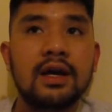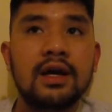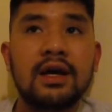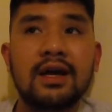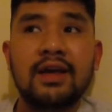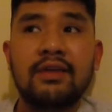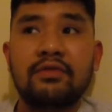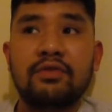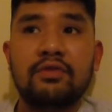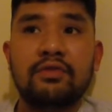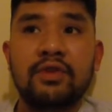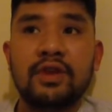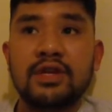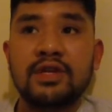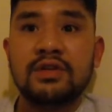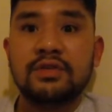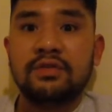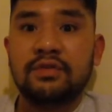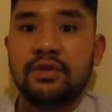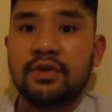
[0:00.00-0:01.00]
If you
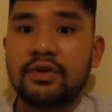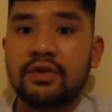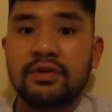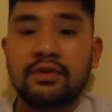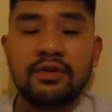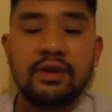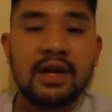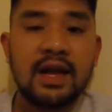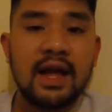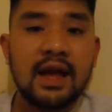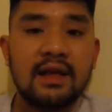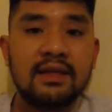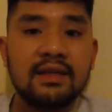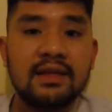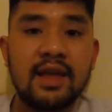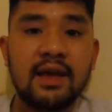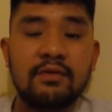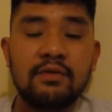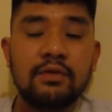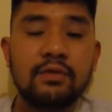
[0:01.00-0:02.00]
finish first or
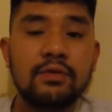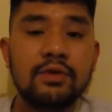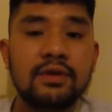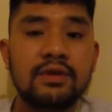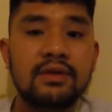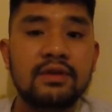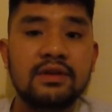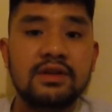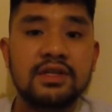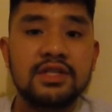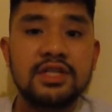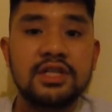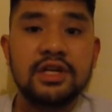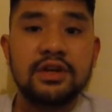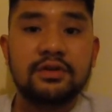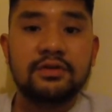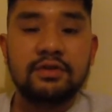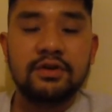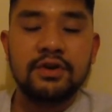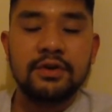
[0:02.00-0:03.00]
last, everyone is going to
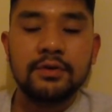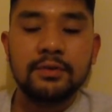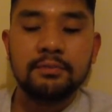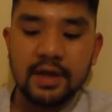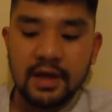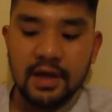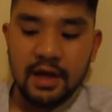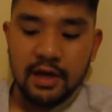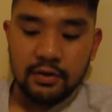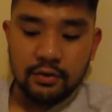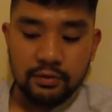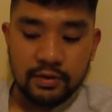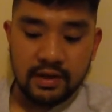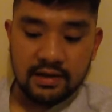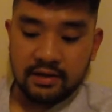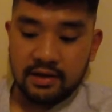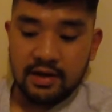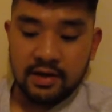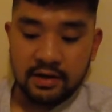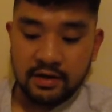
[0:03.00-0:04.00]
cheer for you. So
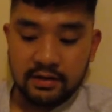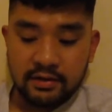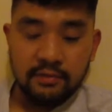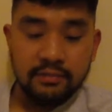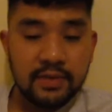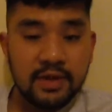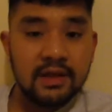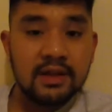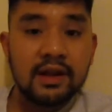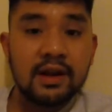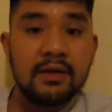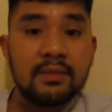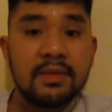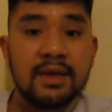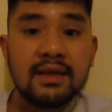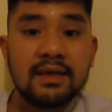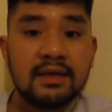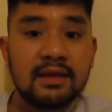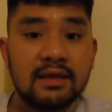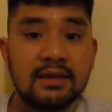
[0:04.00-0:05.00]
that's kind of something that I
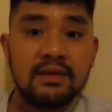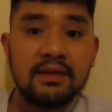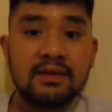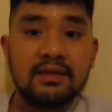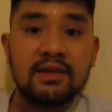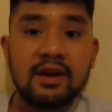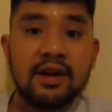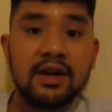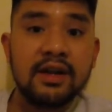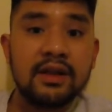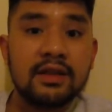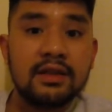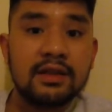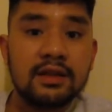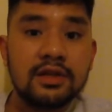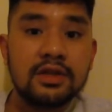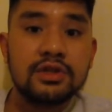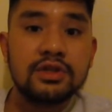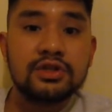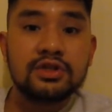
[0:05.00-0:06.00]
missed since I started
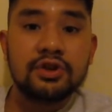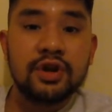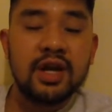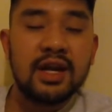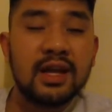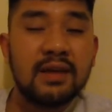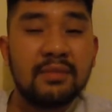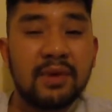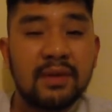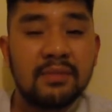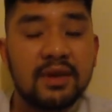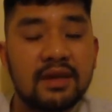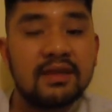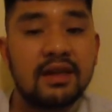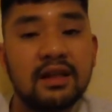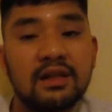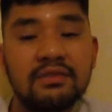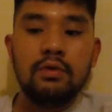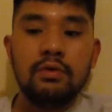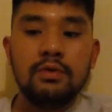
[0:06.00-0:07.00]
training by
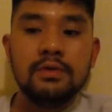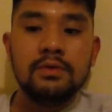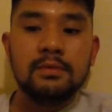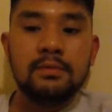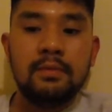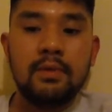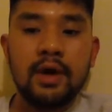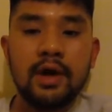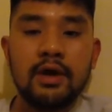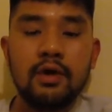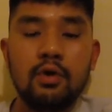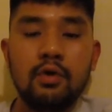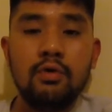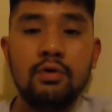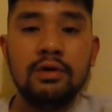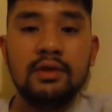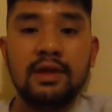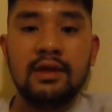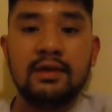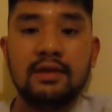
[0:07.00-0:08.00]
myself. My
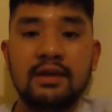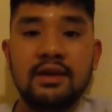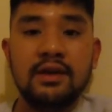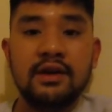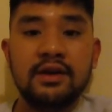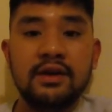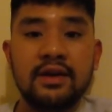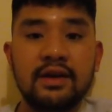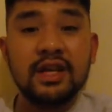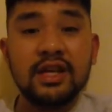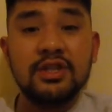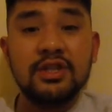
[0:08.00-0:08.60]
goal this year is to